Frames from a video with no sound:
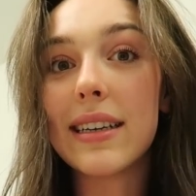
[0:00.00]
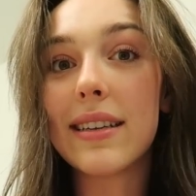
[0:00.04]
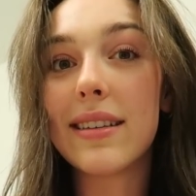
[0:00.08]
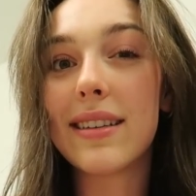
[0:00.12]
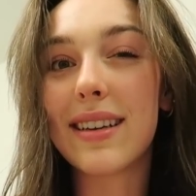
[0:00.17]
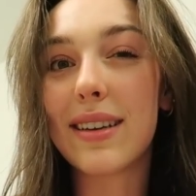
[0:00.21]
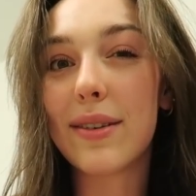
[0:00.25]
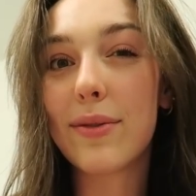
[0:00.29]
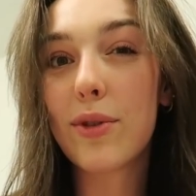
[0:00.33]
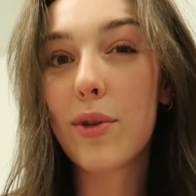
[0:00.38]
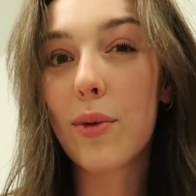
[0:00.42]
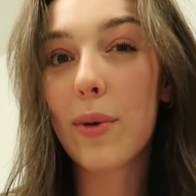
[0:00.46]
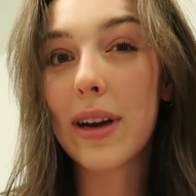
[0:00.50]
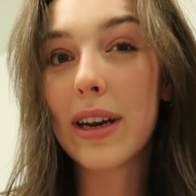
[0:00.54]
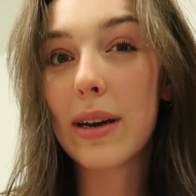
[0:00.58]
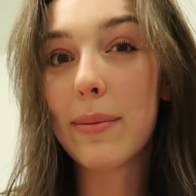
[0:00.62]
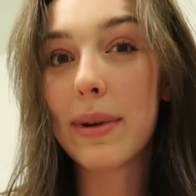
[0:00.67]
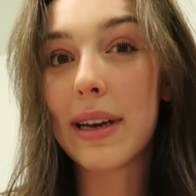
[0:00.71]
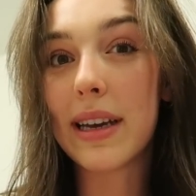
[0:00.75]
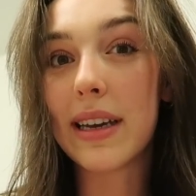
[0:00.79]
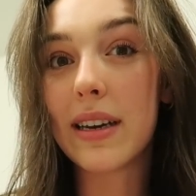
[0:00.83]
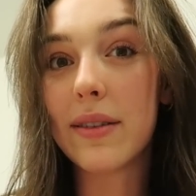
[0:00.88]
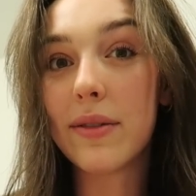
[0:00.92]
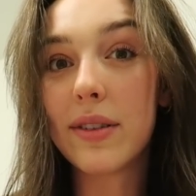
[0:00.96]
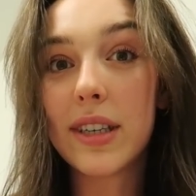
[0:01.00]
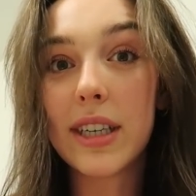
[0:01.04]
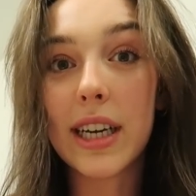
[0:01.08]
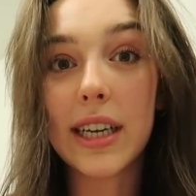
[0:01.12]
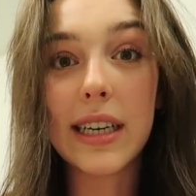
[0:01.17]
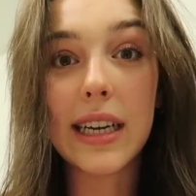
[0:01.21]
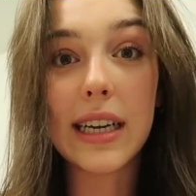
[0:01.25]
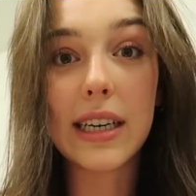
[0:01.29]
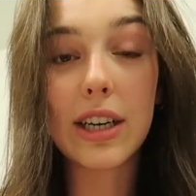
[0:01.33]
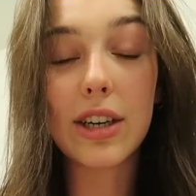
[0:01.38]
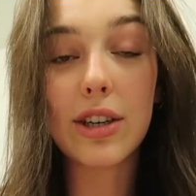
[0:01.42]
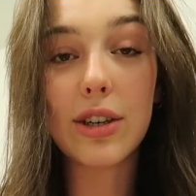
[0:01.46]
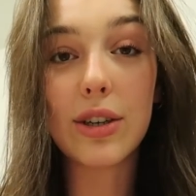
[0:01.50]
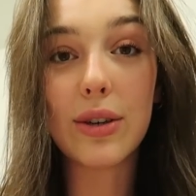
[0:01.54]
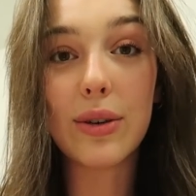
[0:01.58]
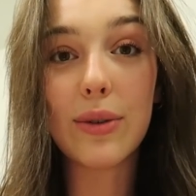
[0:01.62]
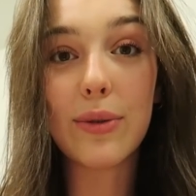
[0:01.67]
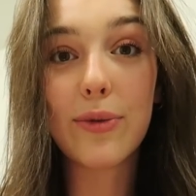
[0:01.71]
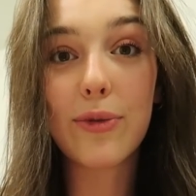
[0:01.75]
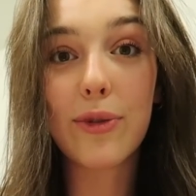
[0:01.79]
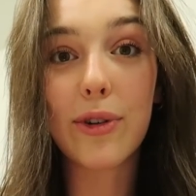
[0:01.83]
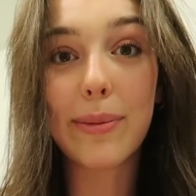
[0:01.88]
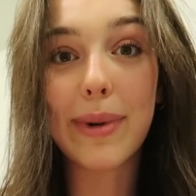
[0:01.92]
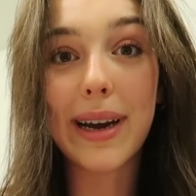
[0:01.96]
I still have quite a bit of studying to
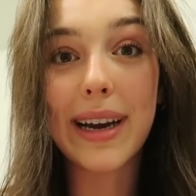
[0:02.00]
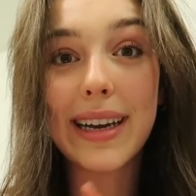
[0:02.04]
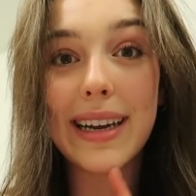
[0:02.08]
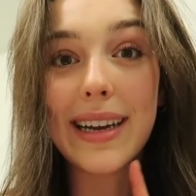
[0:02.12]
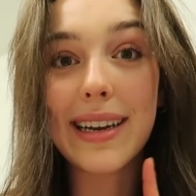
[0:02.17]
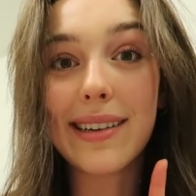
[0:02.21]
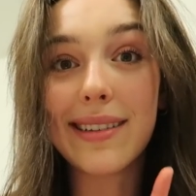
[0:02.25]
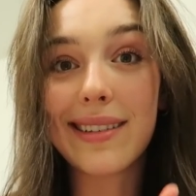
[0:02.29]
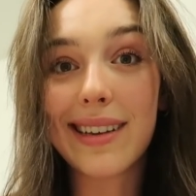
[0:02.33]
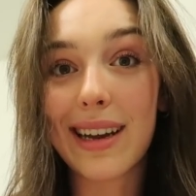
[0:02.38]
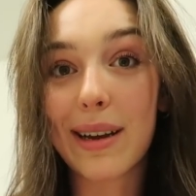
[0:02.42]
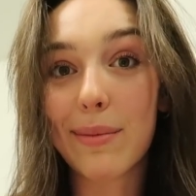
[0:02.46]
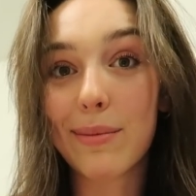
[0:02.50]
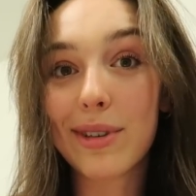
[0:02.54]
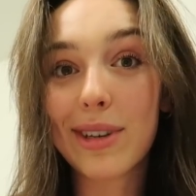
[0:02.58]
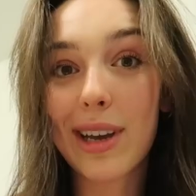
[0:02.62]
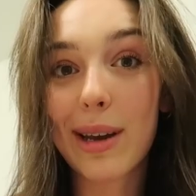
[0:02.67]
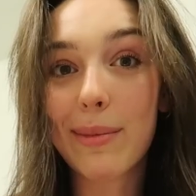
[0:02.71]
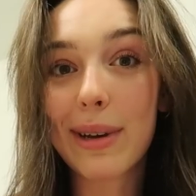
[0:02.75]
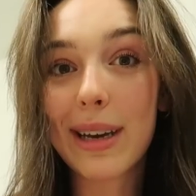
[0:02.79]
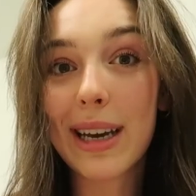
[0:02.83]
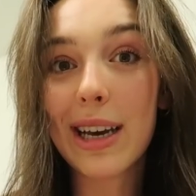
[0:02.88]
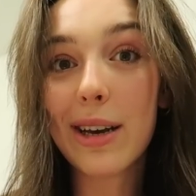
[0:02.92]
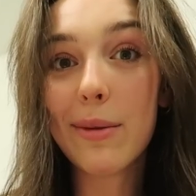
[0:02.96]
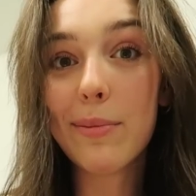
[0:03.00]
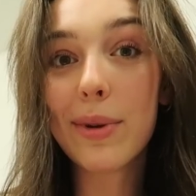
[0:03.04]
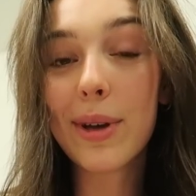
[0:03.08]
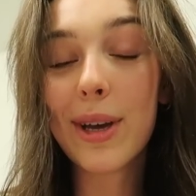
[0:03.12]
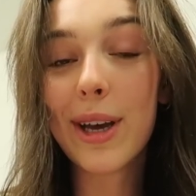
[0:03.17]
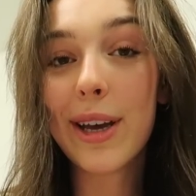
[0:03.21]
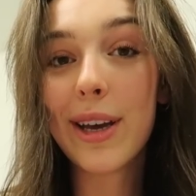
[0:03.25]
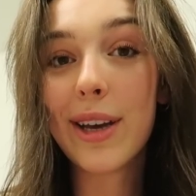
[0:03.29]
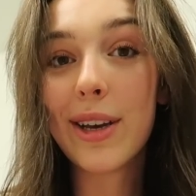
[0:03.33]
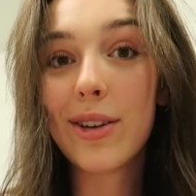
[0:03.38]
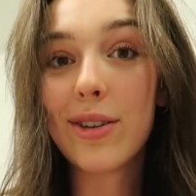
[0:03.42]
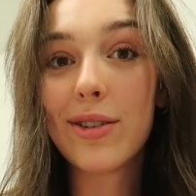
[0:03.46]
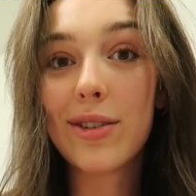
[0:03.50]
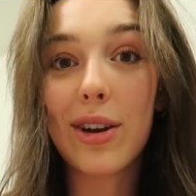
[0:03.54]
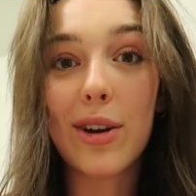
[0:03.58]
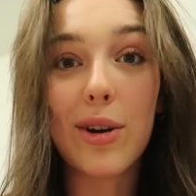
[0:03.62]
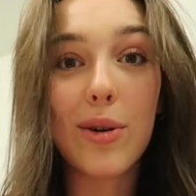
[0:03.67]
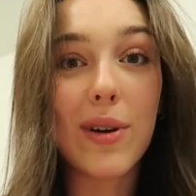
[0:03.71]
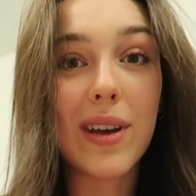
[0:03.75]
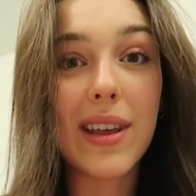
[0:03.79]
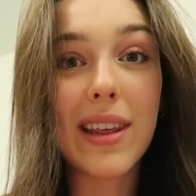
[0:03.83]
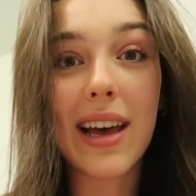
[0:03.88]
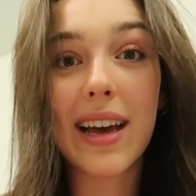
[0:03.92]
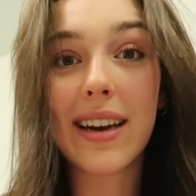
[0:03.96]
do for my exams coming up, so
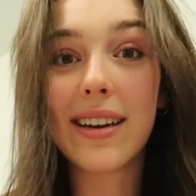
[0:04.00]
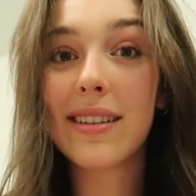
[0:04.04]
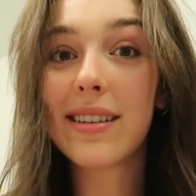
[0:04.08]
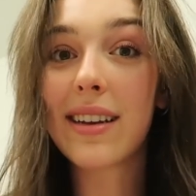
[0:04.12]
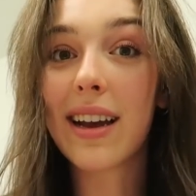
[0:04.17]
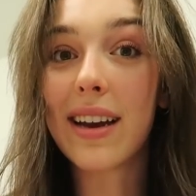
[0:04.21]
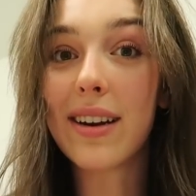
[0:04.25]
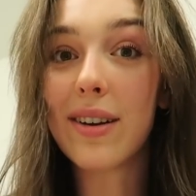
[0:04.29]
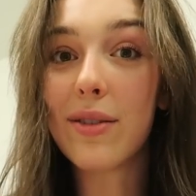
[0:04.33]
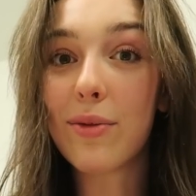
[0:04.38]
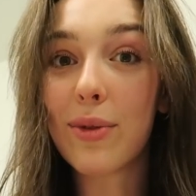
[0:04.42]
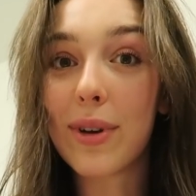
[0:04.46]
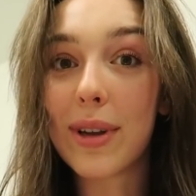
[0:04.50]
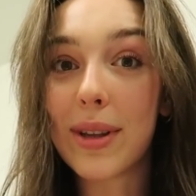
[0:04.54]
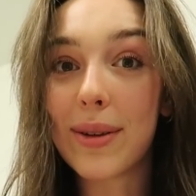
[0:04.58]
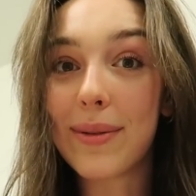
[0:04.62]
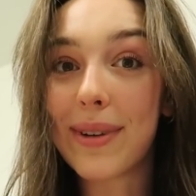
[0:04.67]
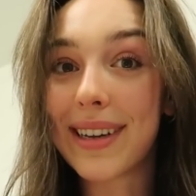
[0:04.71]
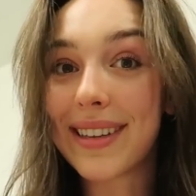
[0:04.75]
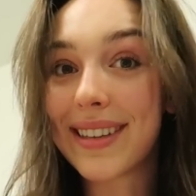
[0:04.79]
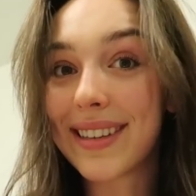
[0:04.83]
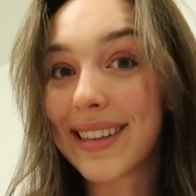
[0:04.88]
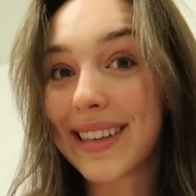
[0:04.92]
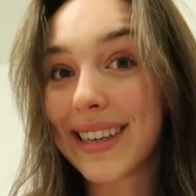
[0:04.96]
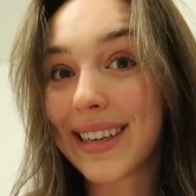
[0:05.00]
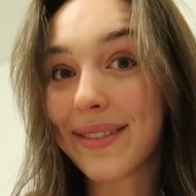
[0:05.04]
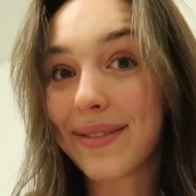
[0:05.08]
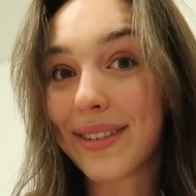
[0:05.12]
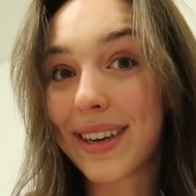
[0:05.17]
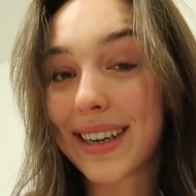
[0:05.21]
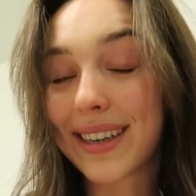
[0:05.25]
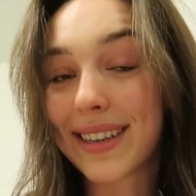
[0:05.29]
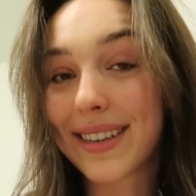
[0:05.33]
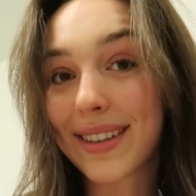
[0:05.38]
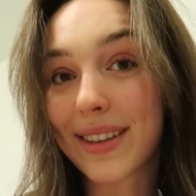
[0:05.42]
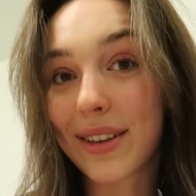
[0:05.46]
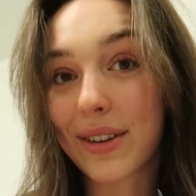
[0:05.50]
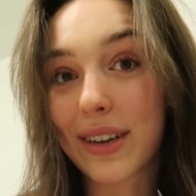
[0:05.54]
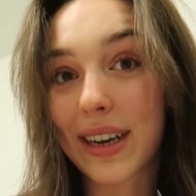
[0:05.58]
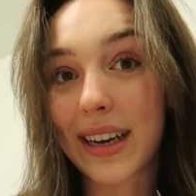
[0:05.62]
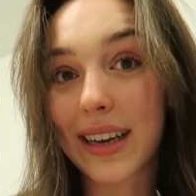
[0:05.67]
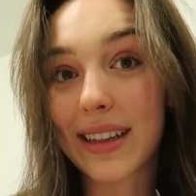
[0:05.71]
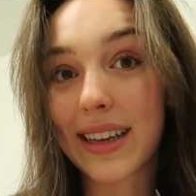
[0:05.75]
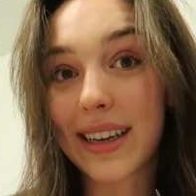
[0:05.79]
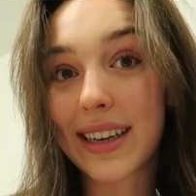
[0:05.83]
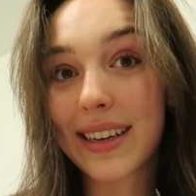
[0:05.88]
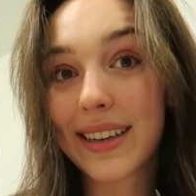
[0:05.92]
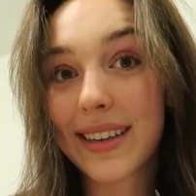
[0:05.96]
that is kind of what the rest of the evening is
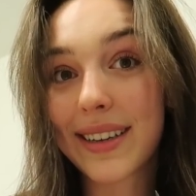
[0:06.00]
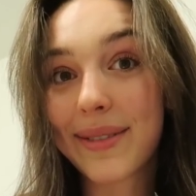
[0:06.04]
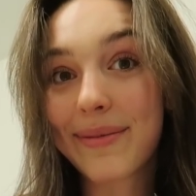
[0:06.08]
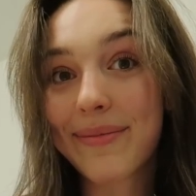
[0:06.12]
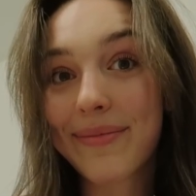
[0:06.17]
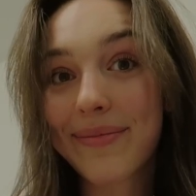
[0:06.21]
looking like.